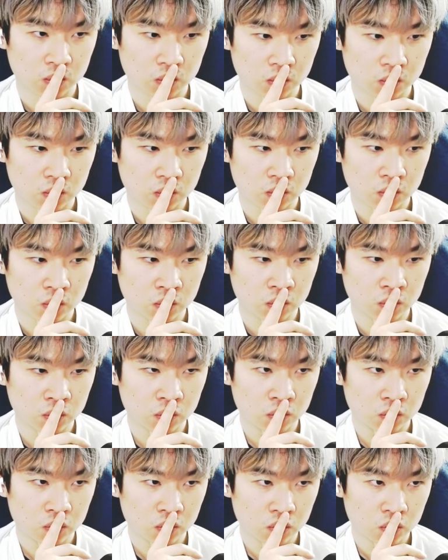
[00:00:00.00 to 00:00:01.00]

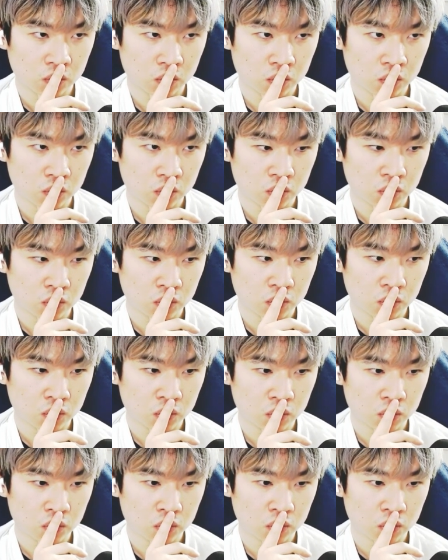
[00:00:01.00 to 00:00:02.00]

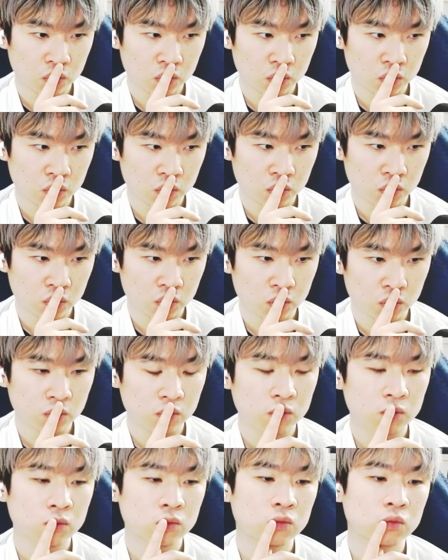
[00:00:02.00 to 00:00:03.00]

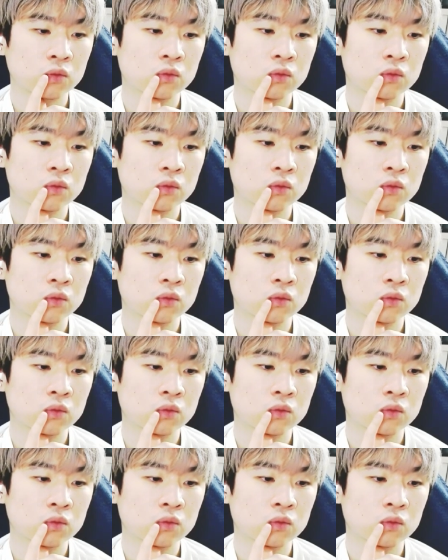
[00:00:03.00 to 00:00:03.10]
[no speech]